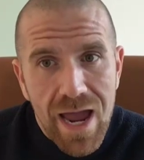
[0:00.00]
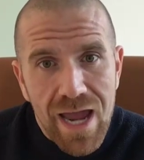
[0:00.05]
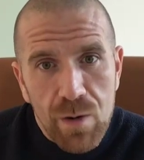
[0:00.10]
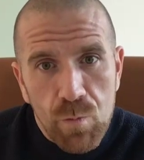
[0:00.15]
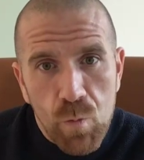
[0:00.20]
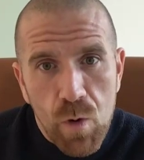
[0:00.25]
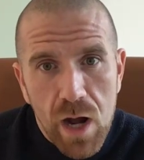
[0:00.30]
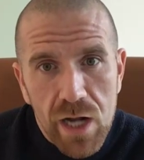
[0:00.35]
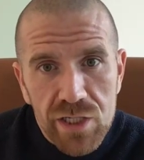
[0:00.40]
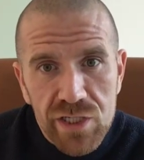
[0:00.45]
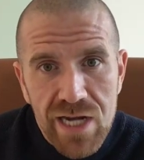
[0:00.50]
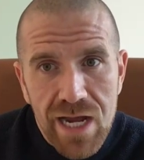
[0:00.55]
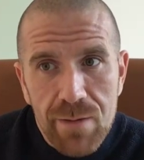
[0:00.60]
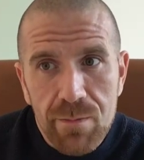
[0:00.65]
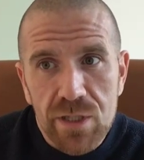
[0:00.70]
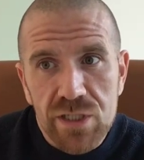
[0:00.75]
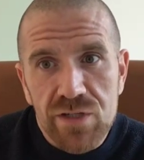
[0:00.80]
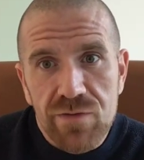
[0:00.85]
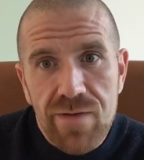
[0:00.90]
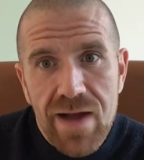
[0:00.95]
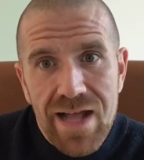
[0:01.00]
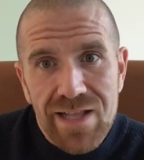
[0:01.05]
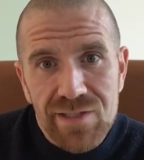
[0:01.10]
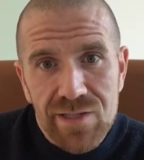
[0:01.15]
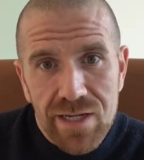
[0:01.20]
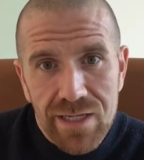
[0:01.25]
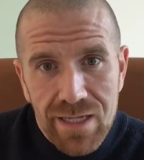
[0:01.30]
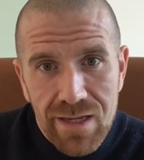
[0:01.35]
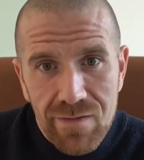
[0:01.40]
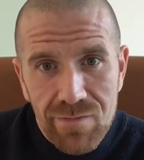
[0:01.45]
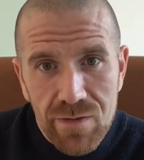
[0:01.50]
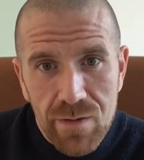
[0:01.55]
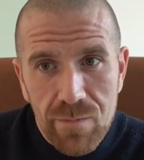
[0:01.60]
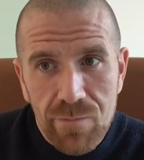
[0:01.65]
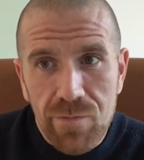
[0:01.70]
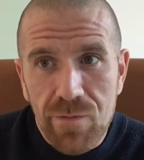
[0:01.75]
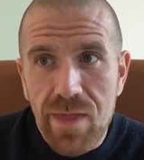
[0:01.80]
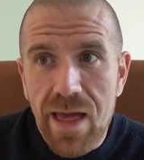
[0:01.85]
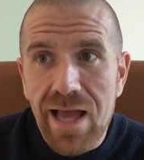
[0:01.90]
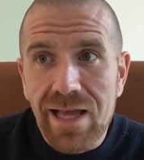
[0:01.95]
I watch how much fats I give them
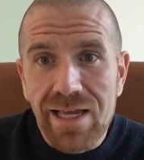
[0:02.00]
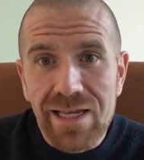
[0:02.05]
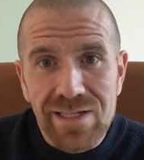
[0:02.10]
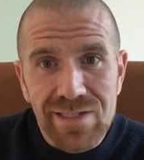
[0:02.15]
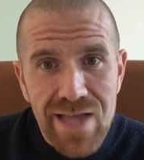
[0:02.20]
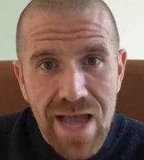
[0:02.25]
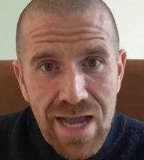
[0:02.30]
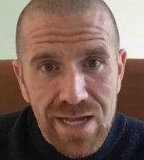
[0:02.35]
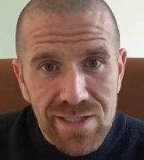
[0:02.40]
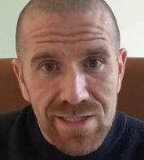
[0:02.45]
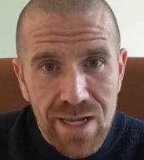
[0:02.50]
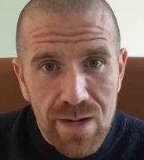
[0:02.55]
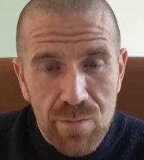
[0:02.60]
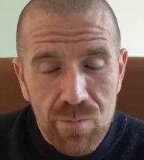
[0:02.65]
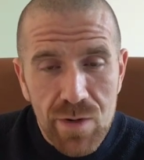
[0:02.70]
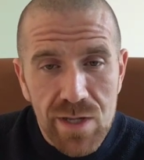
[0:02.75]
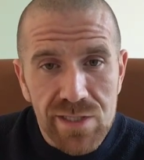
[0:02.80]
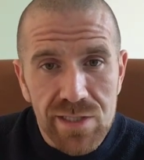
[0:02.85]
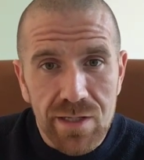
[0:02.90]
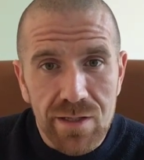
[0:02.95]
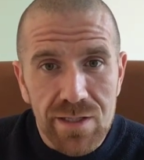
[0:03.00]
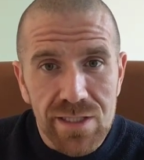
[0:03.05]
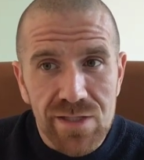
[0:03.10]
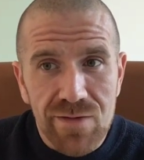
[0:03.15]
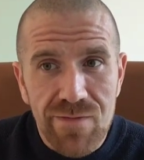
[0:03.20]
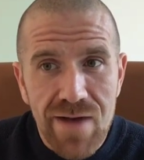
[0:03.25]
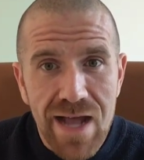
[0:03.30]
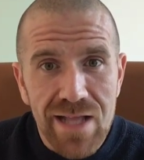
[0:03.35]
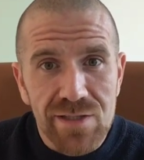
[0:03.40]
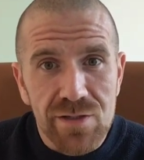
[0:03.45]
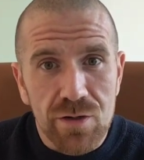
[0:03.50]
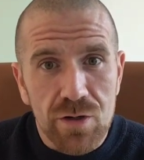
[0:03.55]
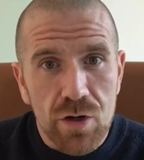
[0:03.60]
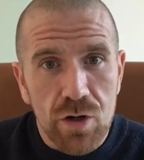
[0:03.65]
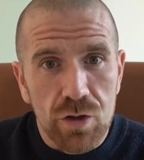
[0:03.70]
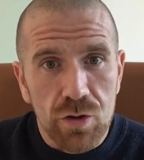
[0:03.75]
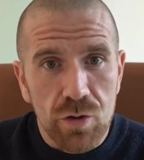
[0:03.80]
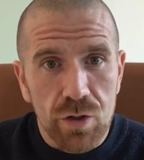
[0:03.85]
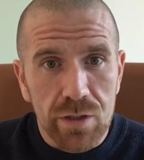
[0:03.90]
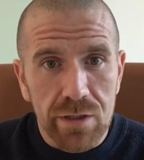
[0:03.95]
for that exact same reason, because fats are
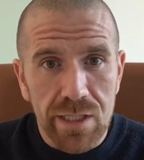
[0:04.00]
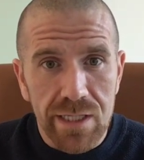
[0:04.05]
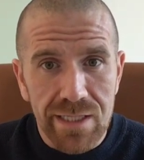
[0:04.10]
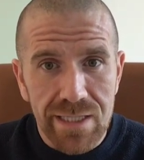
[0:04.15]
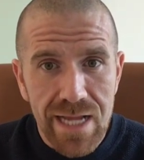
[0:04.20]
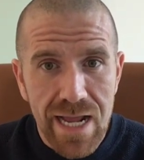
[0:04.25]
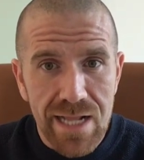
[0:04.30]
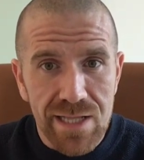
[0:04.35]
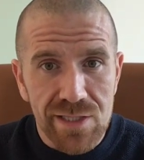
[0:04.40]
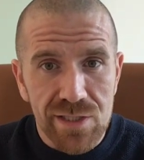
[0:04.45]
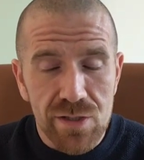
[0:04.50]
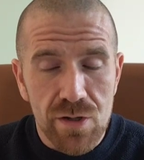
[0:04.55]
calorically dense.